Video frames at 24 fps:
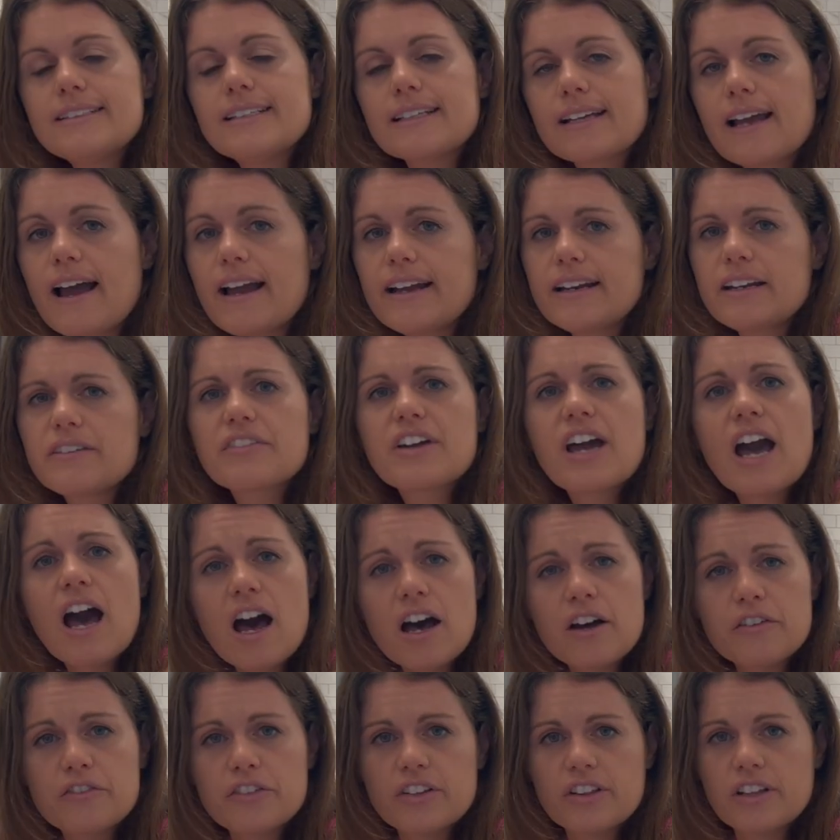to kind of
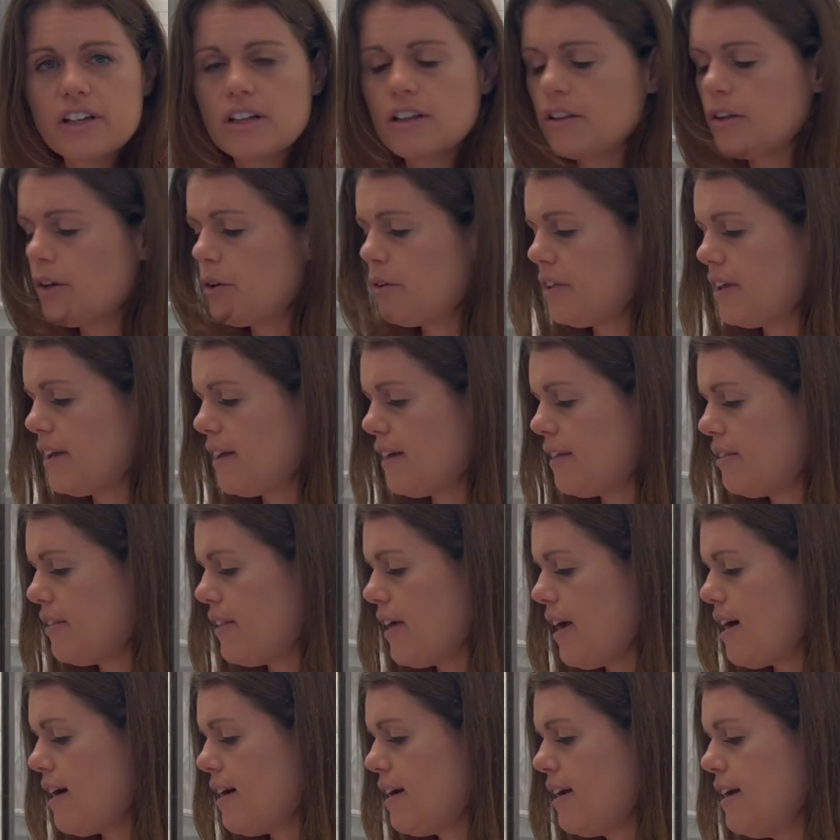cover the clothing in
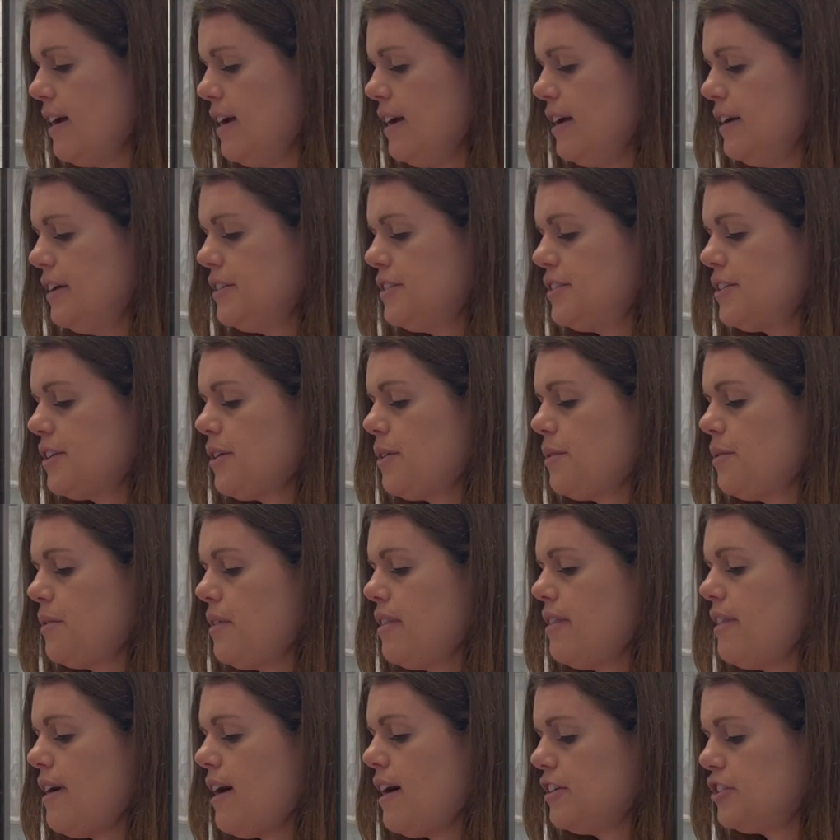there. So
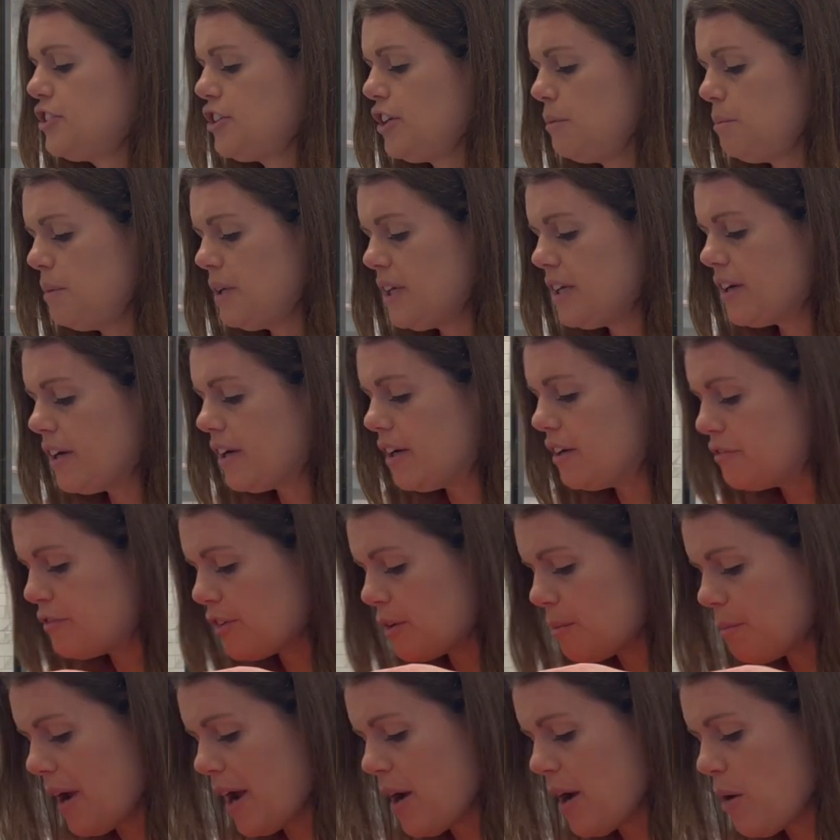that should be good
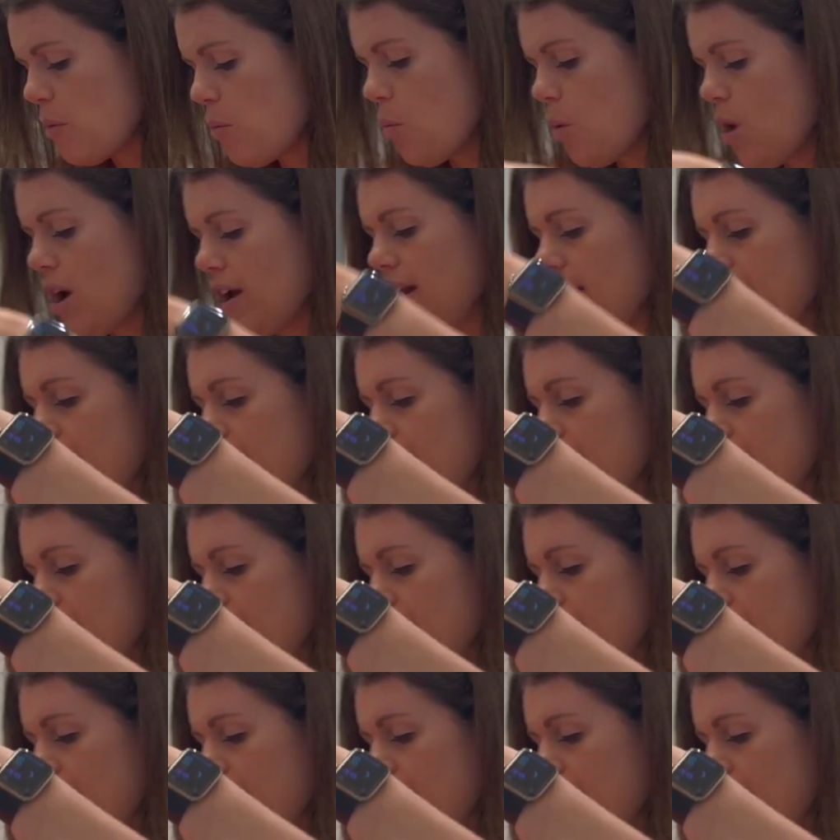for my one